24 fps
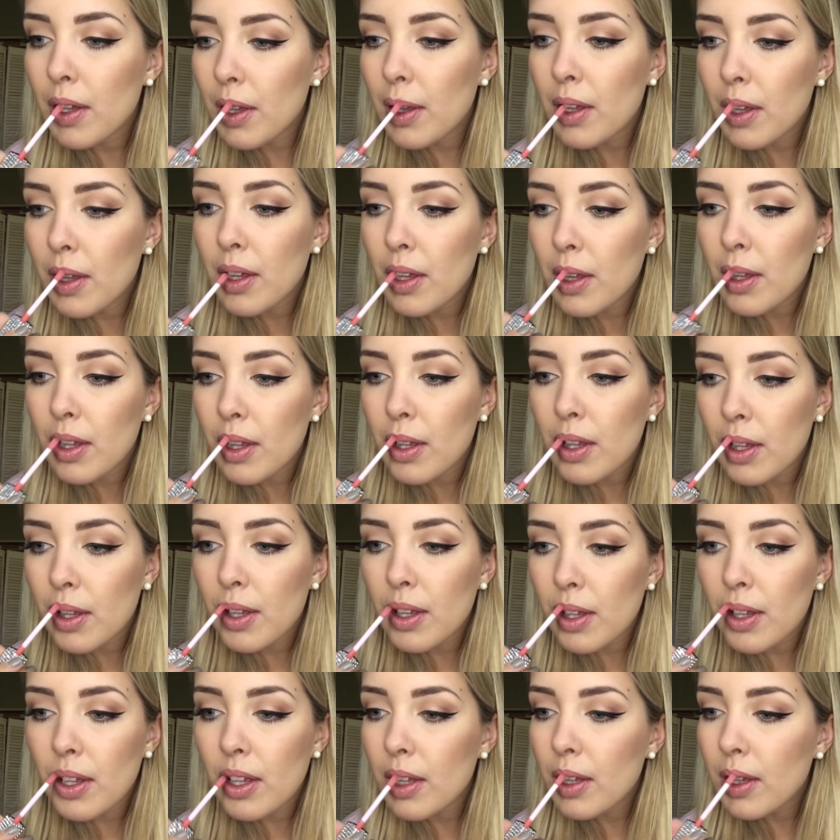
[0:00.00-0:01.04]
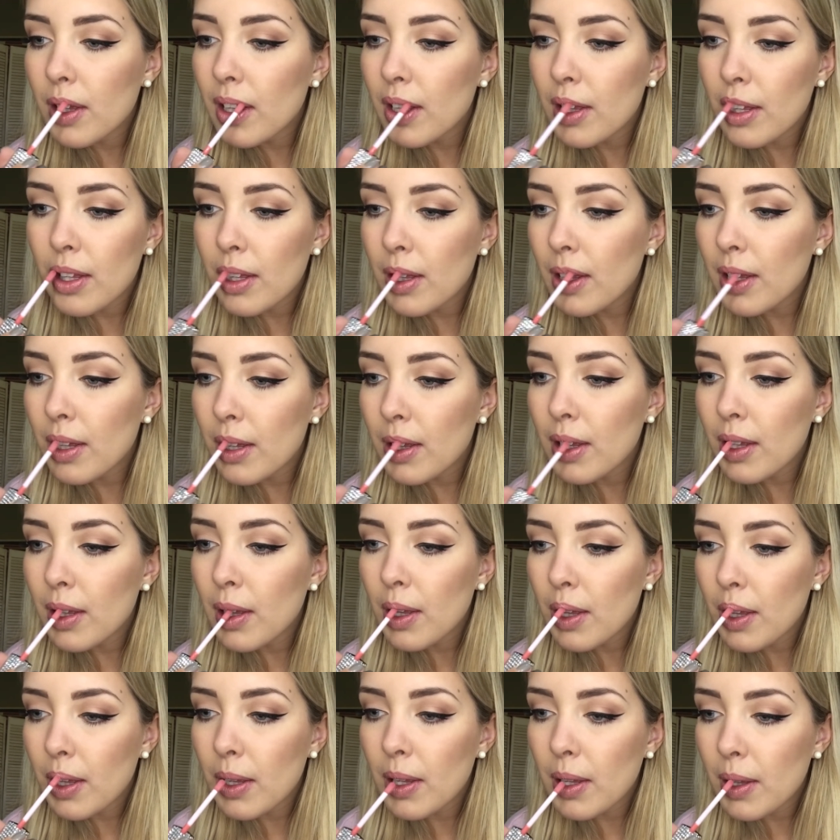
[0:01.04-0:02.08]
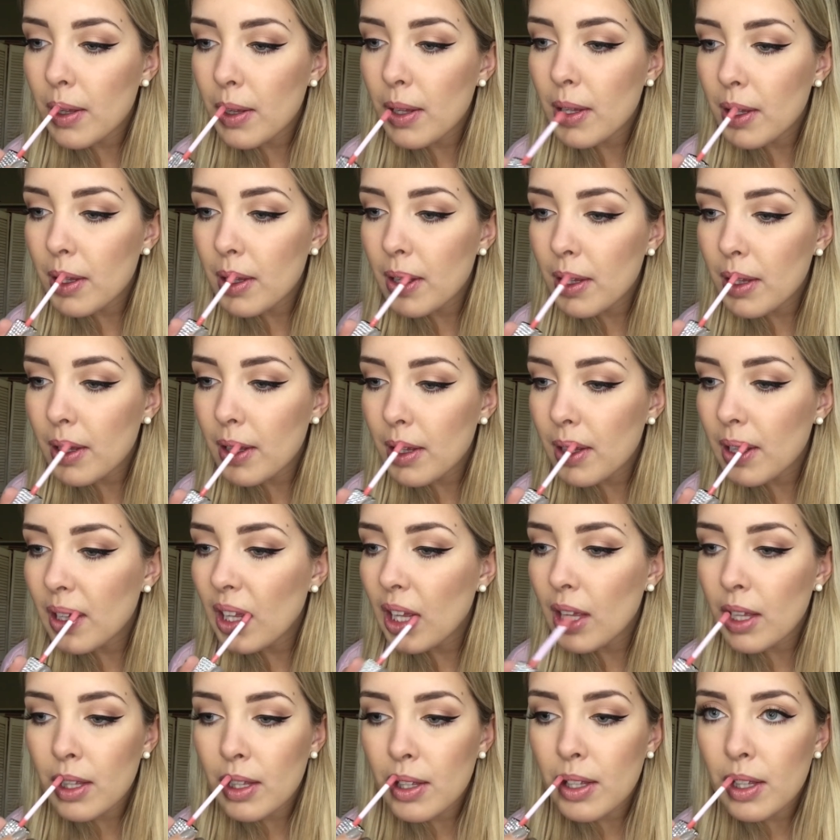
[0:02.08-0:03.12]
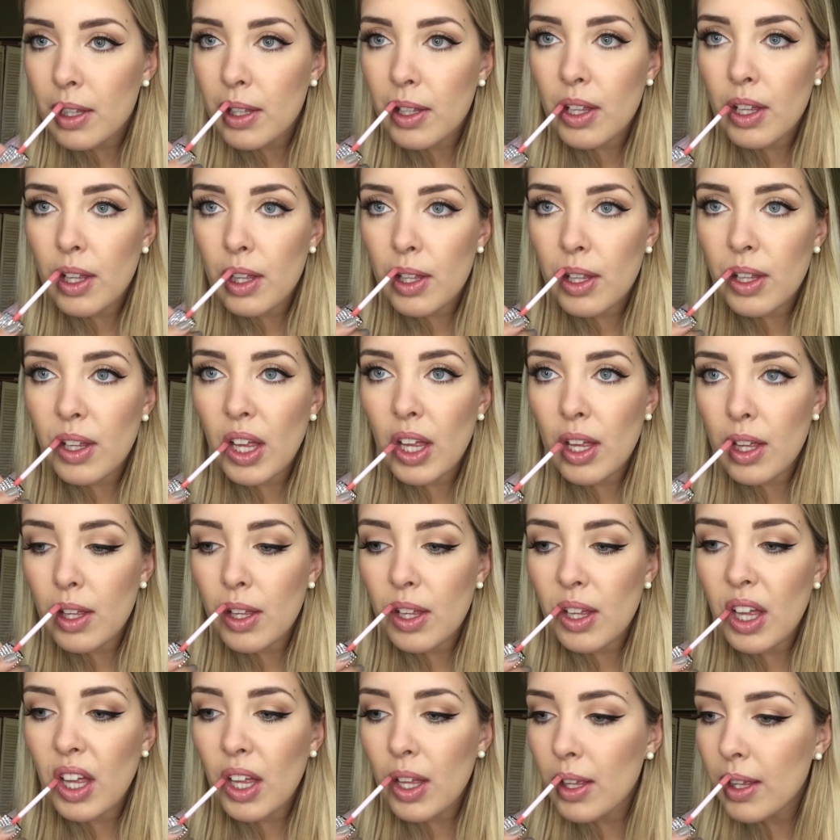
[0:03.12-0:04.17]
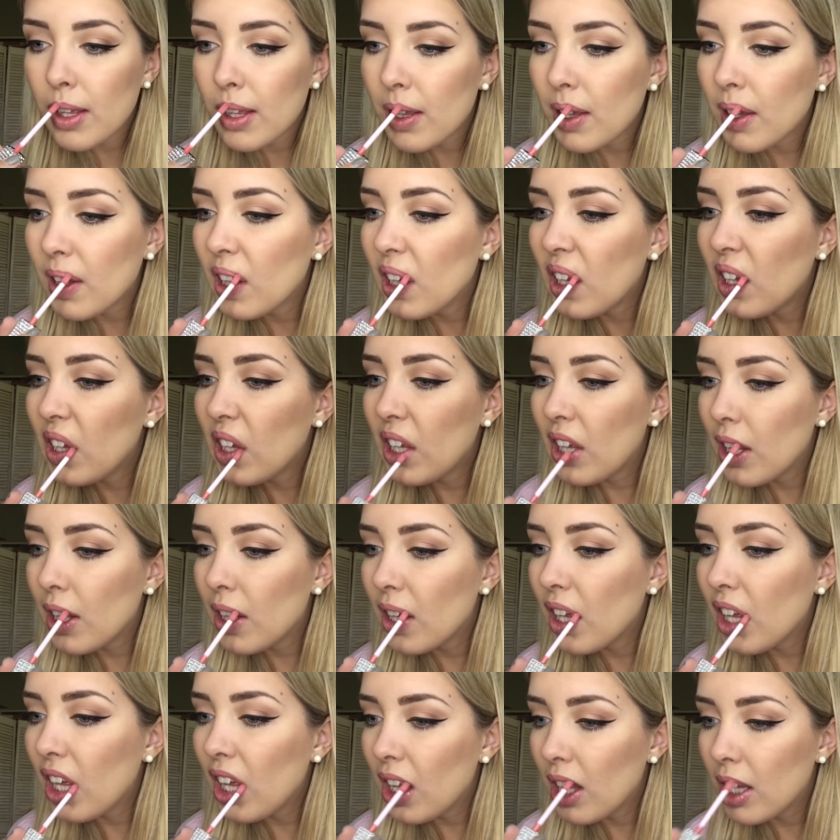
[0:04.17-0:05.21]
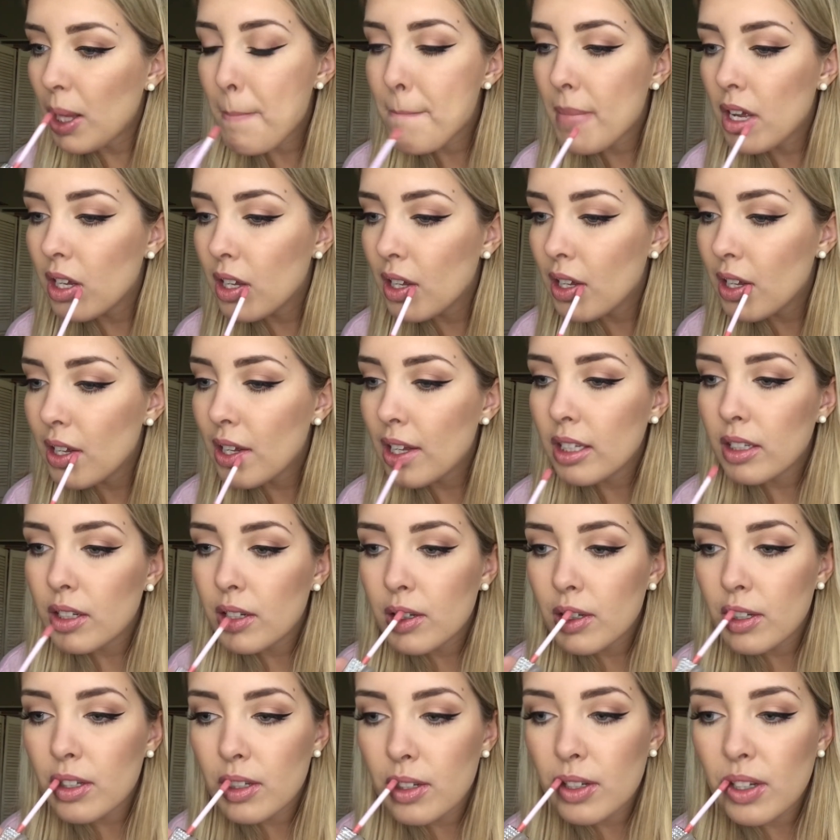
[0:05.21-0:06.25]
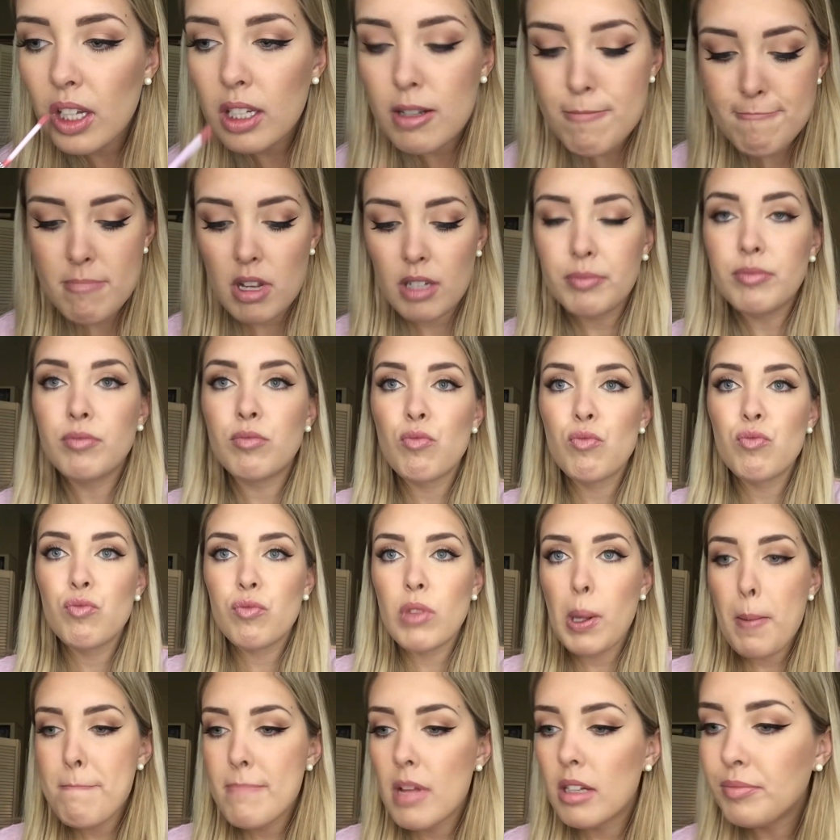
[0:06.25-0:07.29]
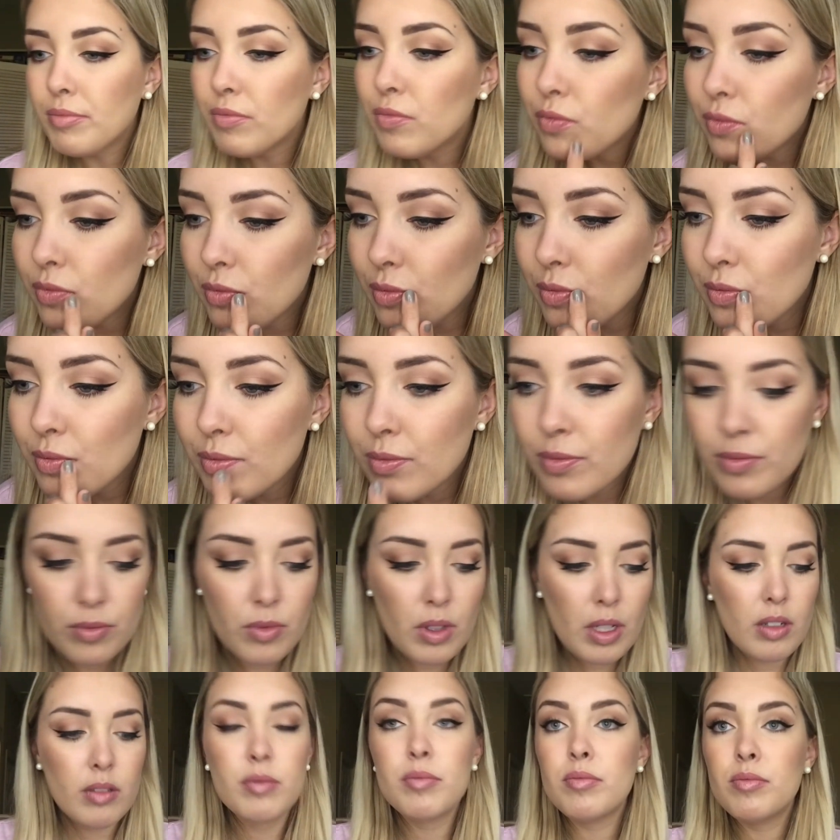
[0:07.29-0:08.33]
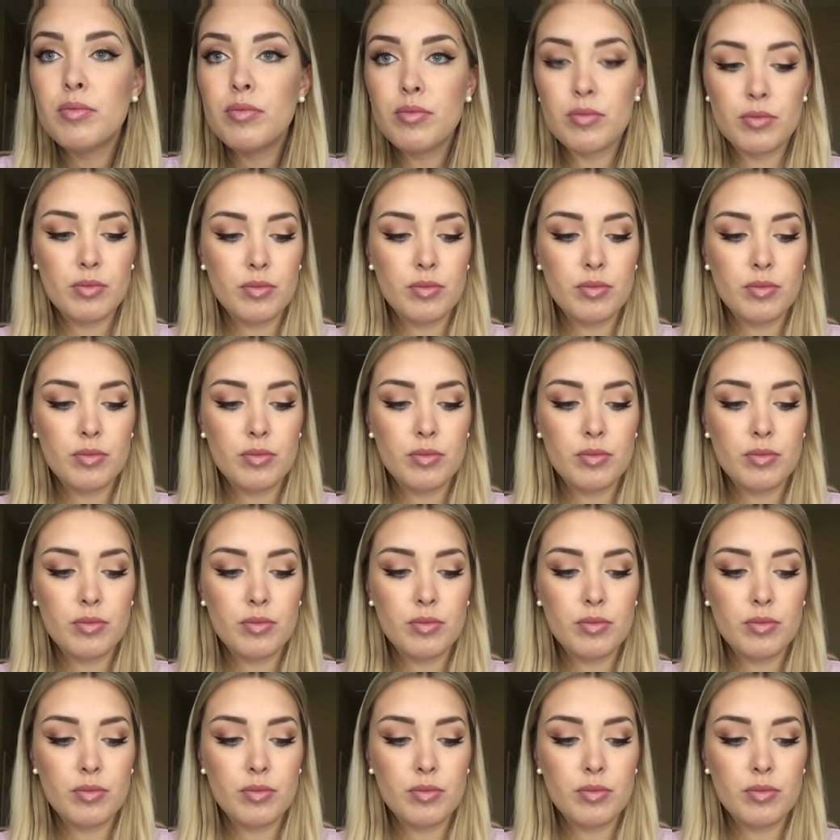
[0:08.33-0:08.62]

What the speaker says: Our lip glosses are awesome. They're not too thick, they're not too thin. They give a really good full coverage, and they just leave your lips moisturizing through the